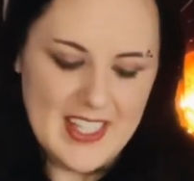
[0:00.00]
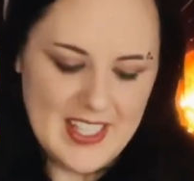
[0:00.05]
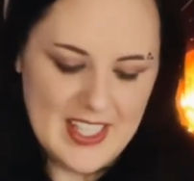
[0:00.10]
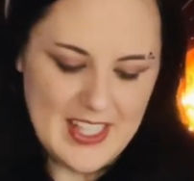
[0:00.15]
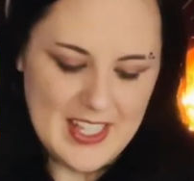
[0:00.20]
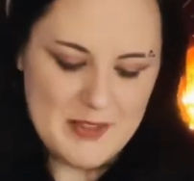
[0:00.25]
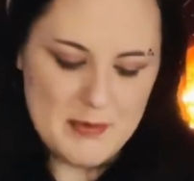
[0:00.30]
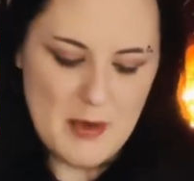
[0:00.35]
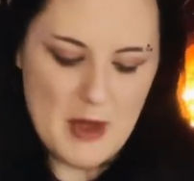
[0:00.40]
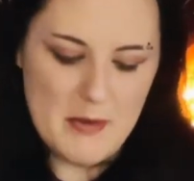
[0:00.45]

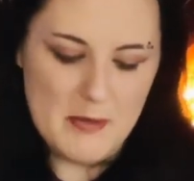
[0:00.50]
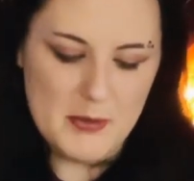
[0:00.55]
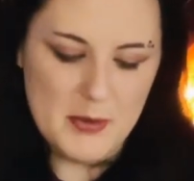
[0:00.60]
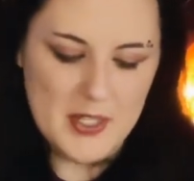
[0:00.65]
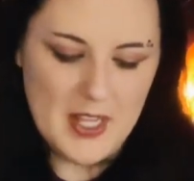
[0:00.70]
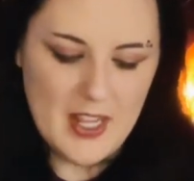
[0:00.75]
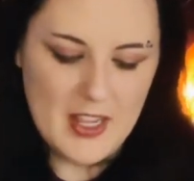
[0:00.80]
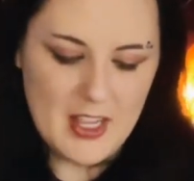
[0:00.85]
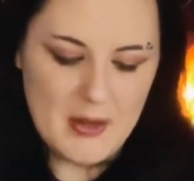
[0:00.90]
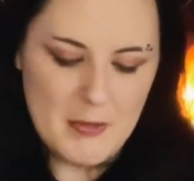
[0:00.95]
it's probably
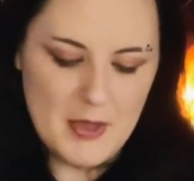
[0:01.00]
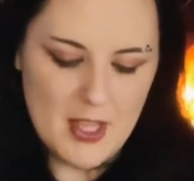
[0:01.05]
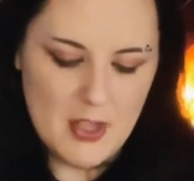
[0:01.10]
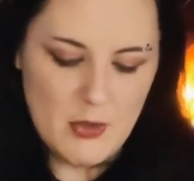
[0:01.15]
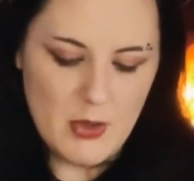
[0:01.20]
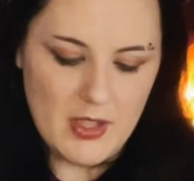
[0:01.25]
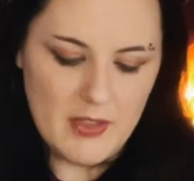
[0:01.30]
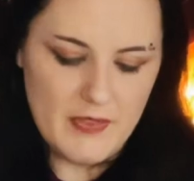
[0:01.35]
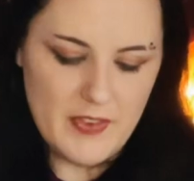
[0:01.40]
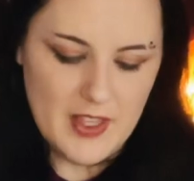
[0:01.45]
not going to be a
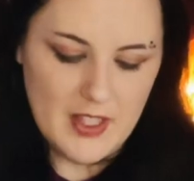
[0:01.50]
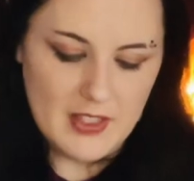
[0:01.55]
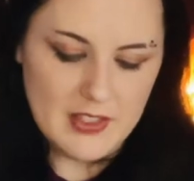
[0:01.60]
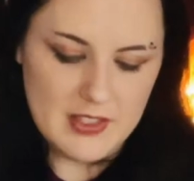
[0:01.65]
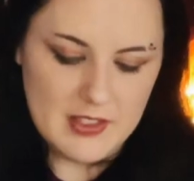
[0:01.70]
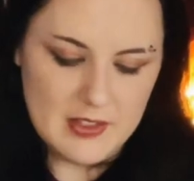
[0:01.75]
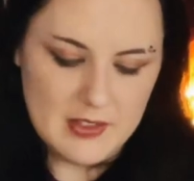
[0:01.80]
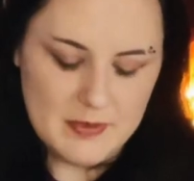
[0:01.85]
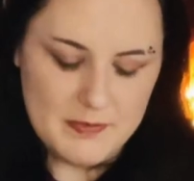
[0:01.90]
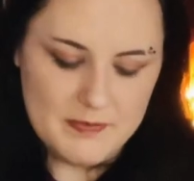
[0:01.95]
quick
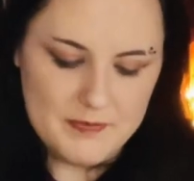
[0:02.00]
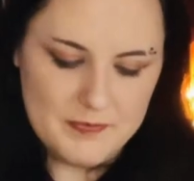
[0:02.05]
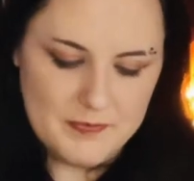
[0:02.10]
fix.